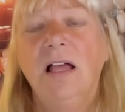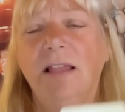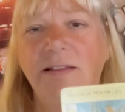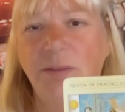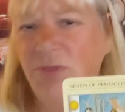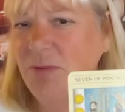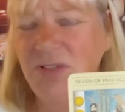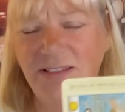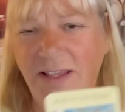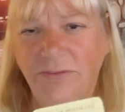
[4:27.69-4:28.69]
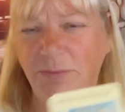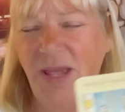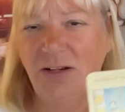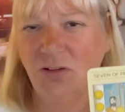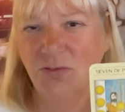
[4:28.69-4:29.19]
Like, sometimes the Seven of
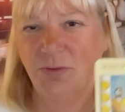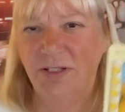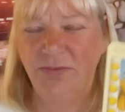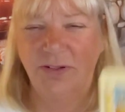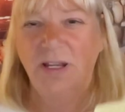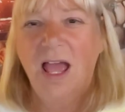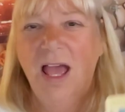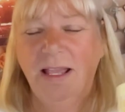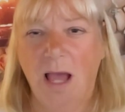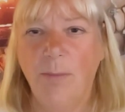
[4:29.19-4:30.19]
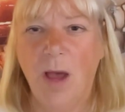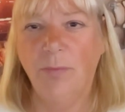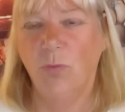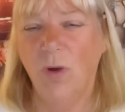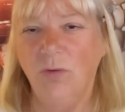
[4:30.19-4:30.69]
Pentacles will even come
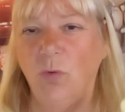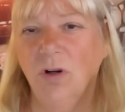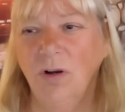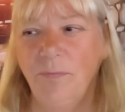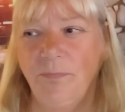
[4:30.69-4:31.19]
up when we're